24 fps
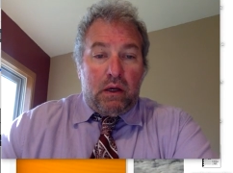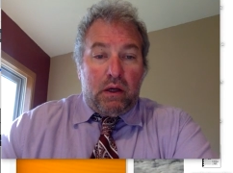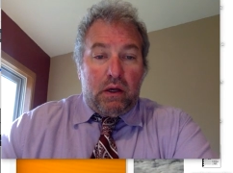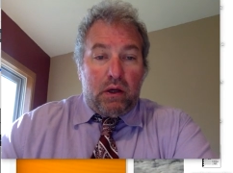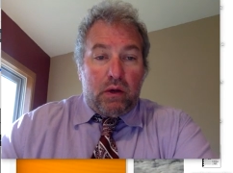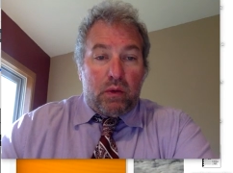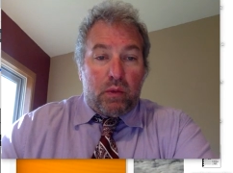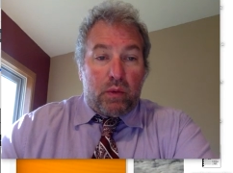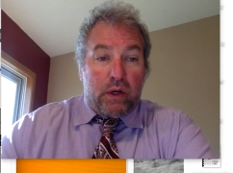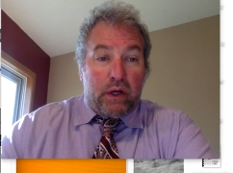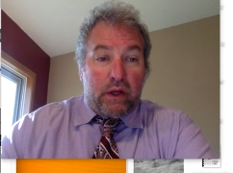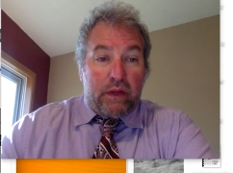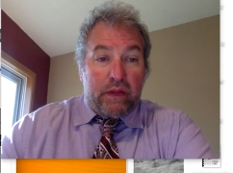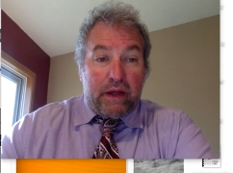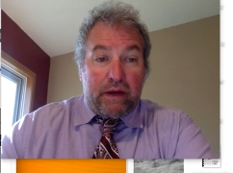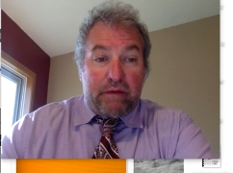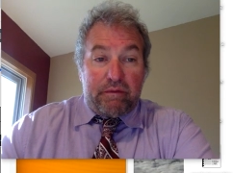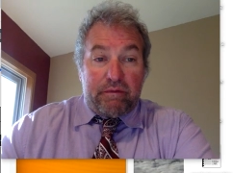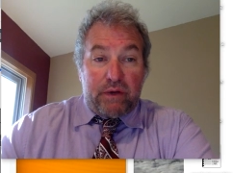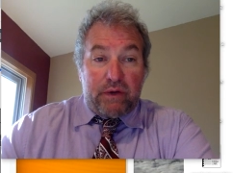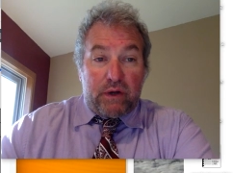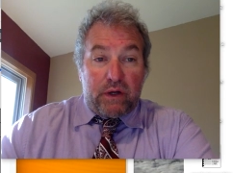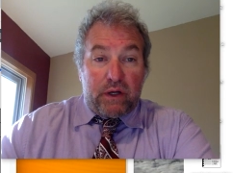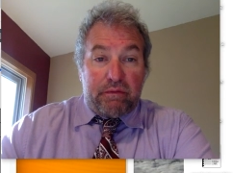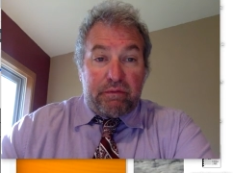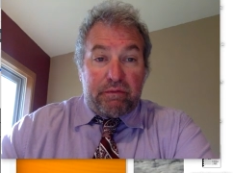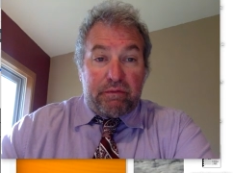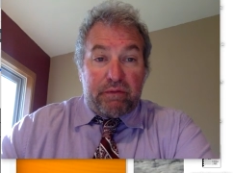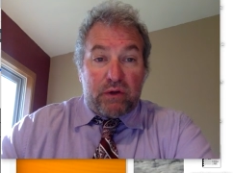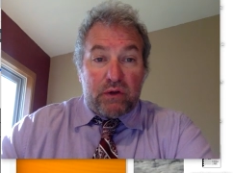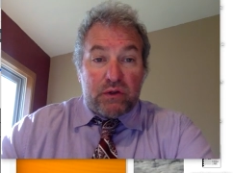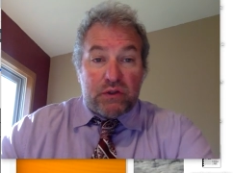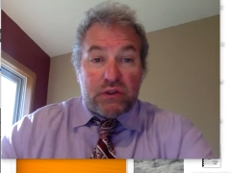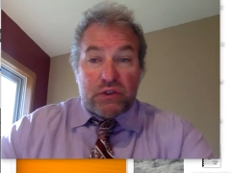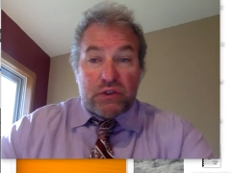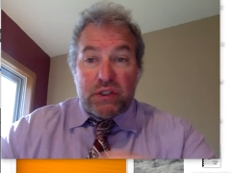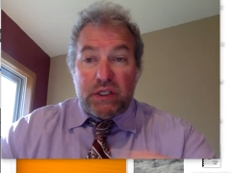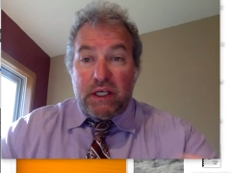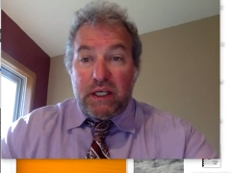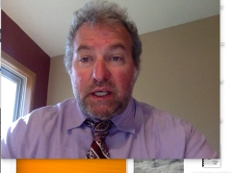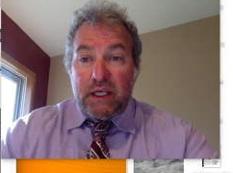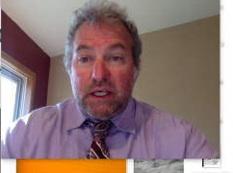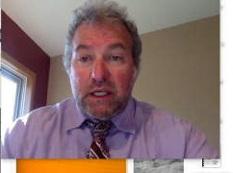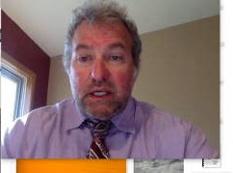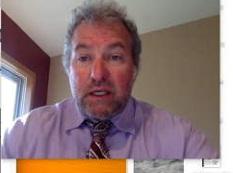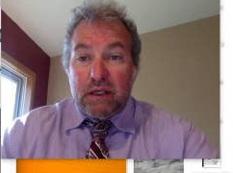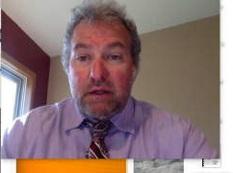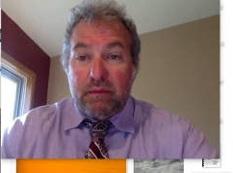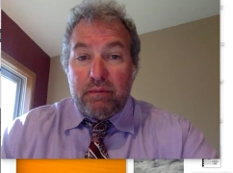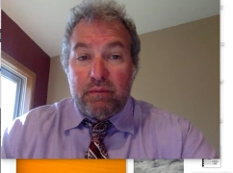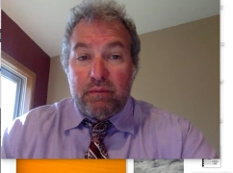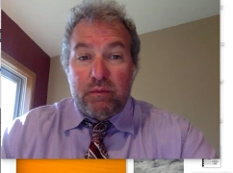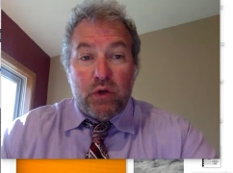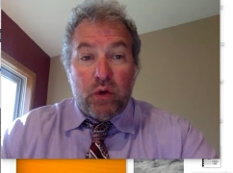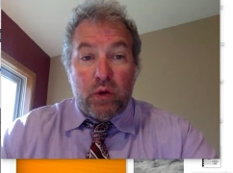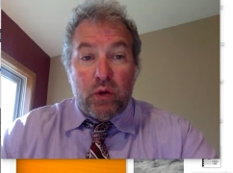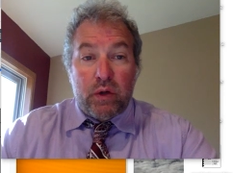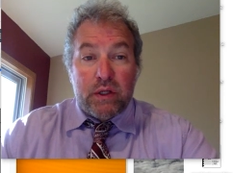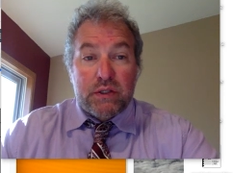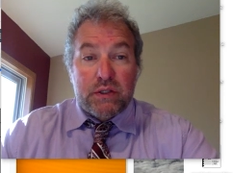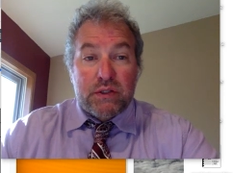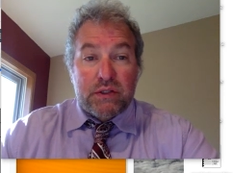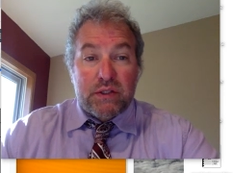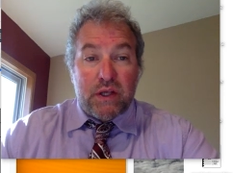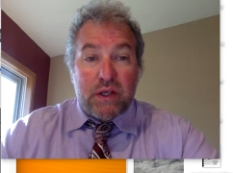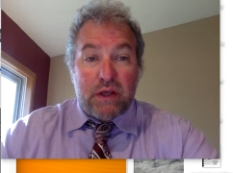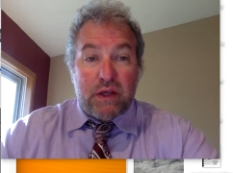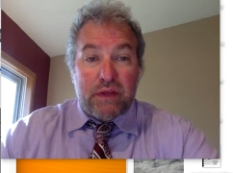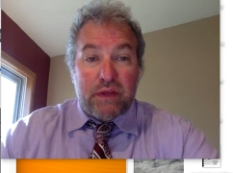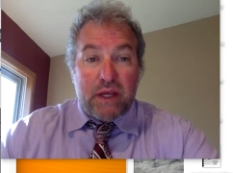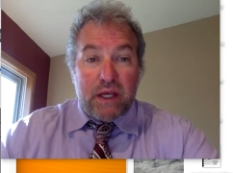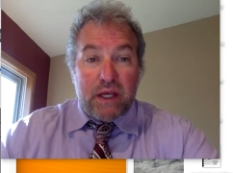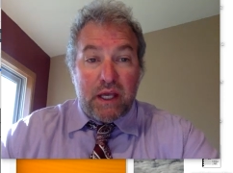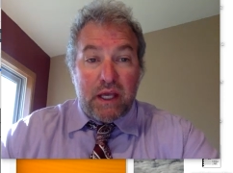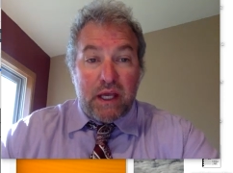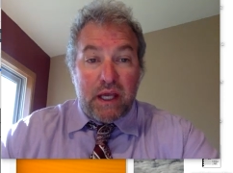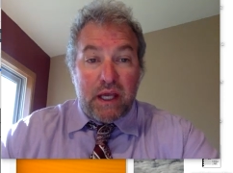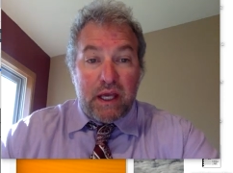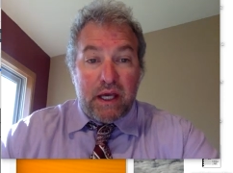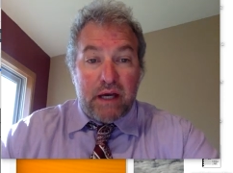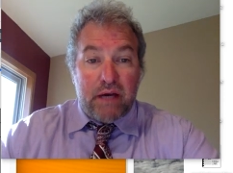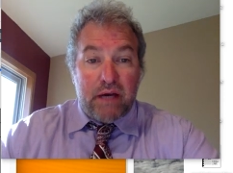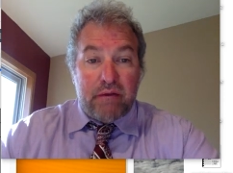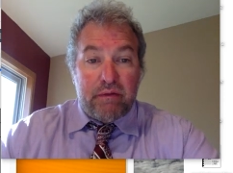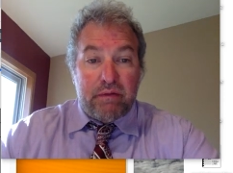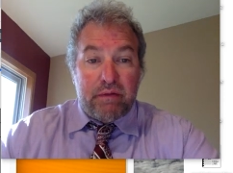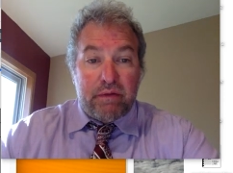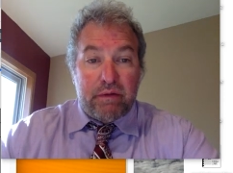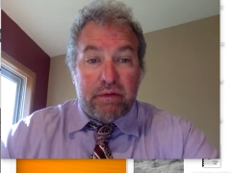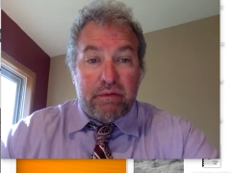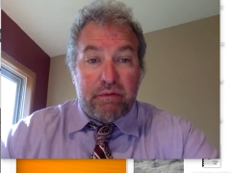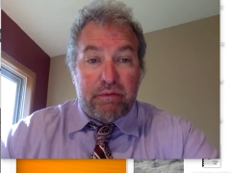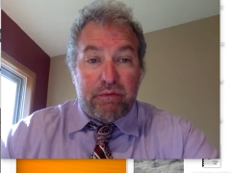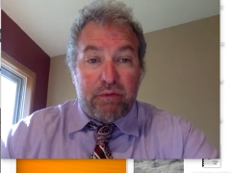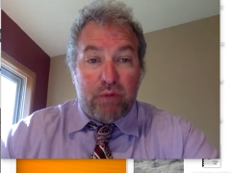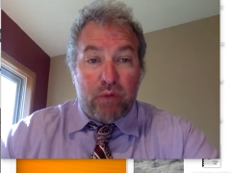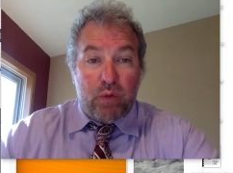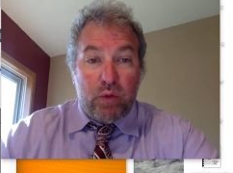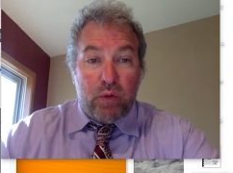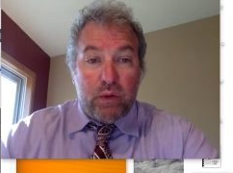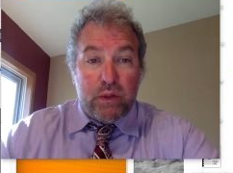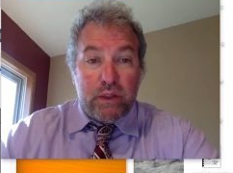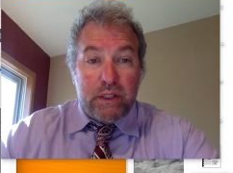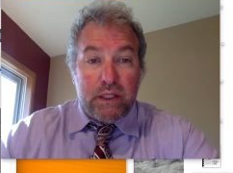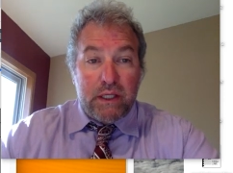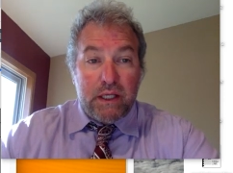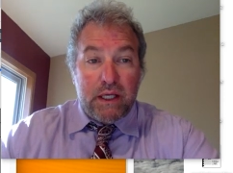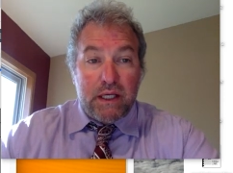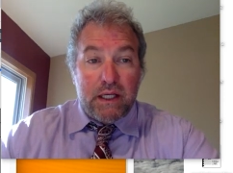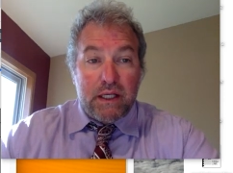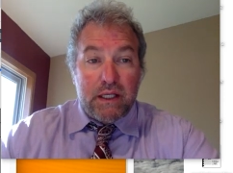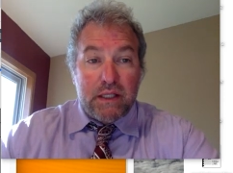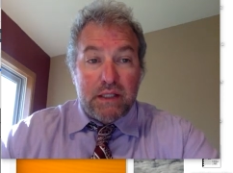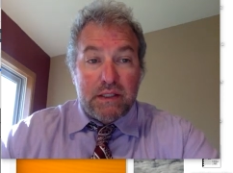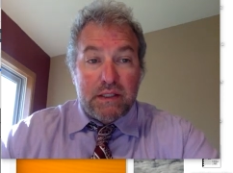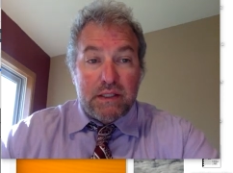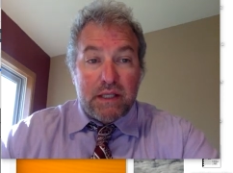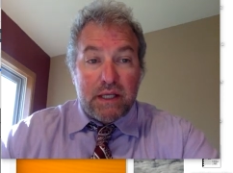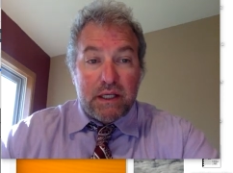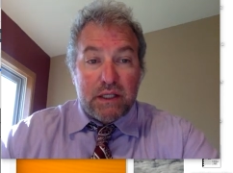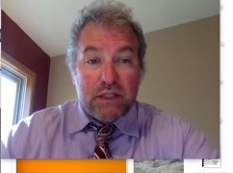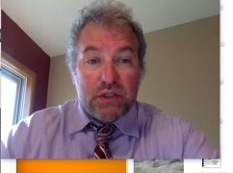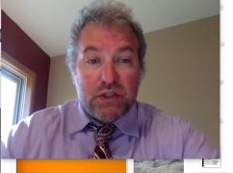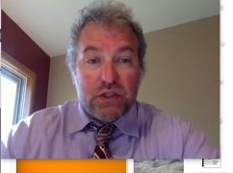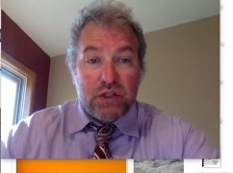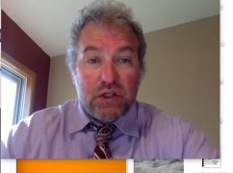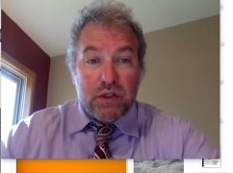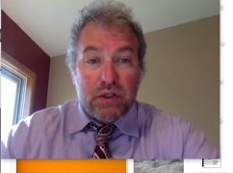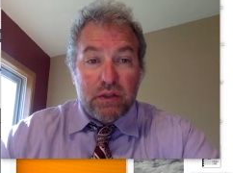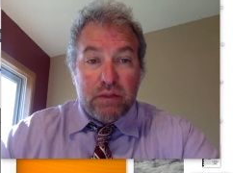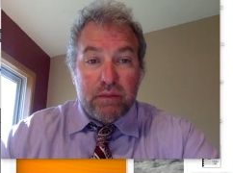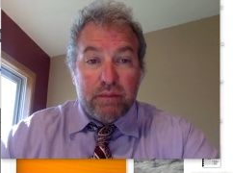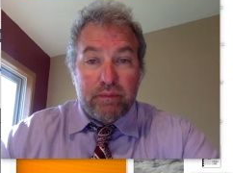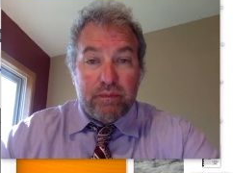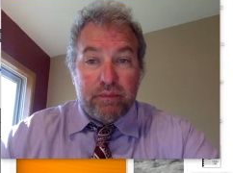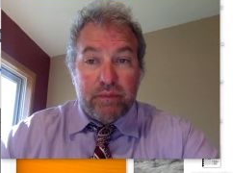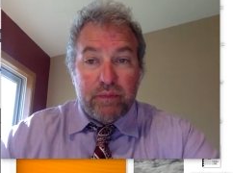Where on that very first key, notice that they have foliated texture,